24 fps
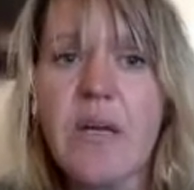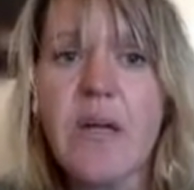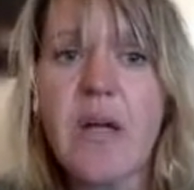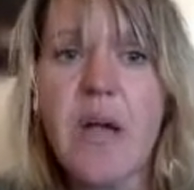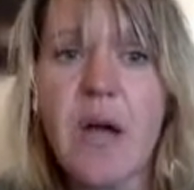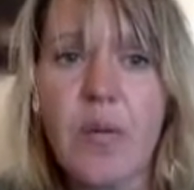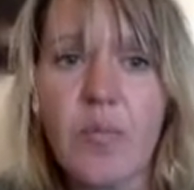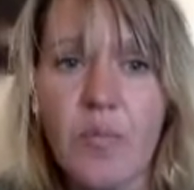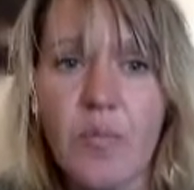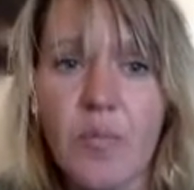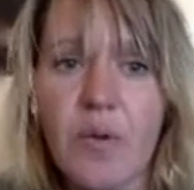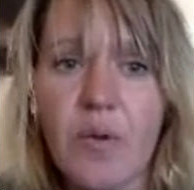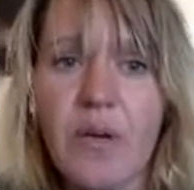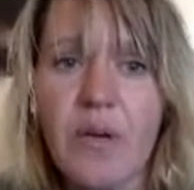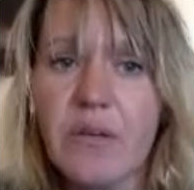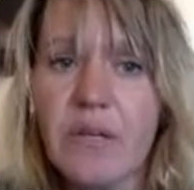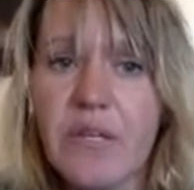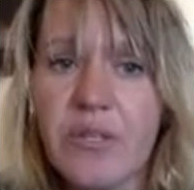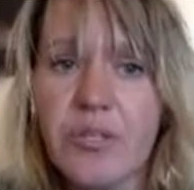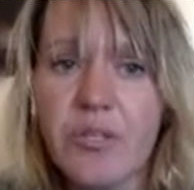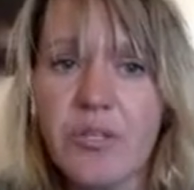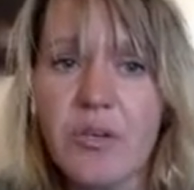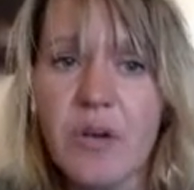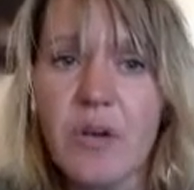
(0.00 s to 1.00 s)
I'm really
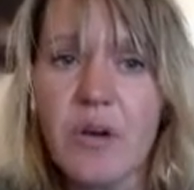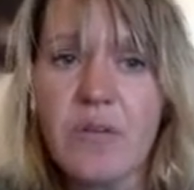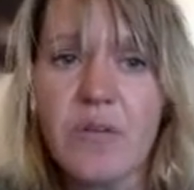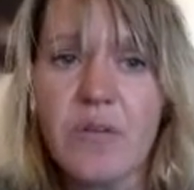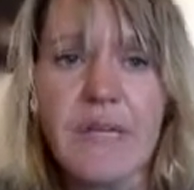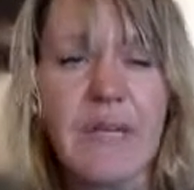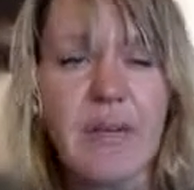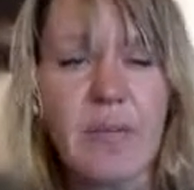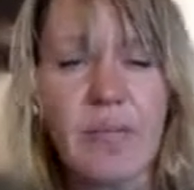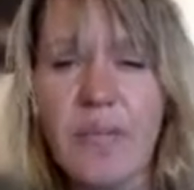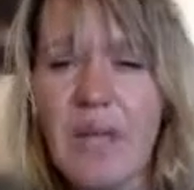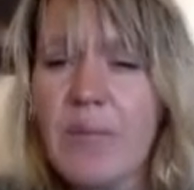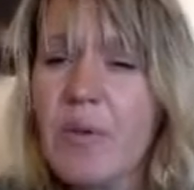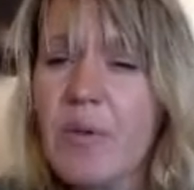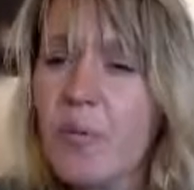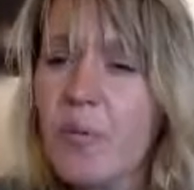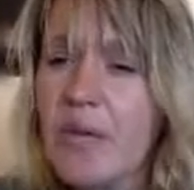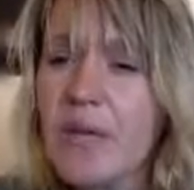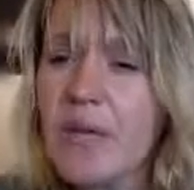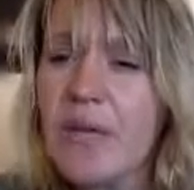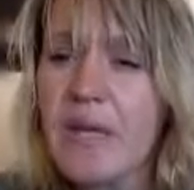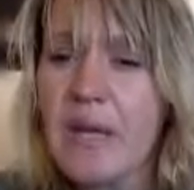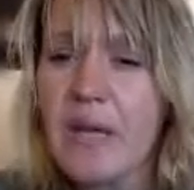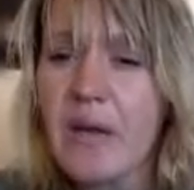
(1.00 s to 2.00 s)
struggling, and maybe
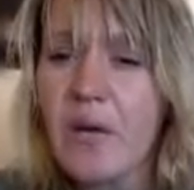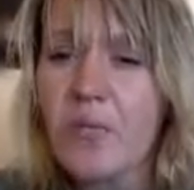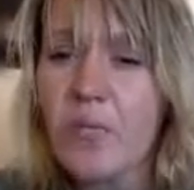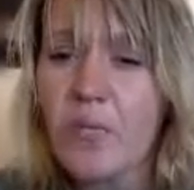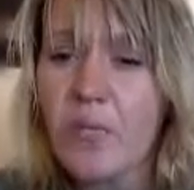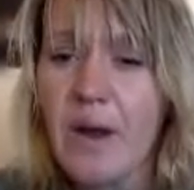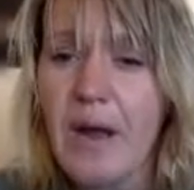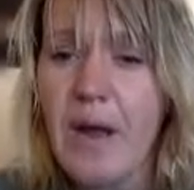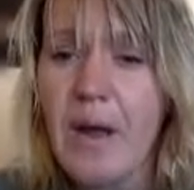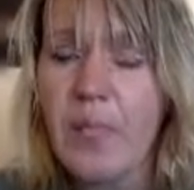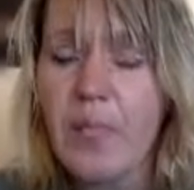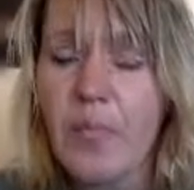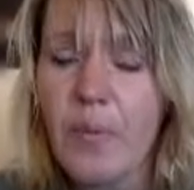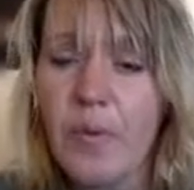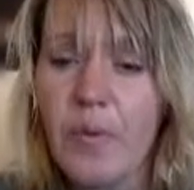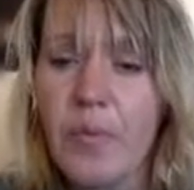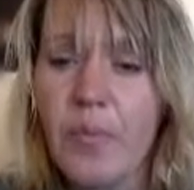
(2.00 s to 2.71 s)
we can't wrap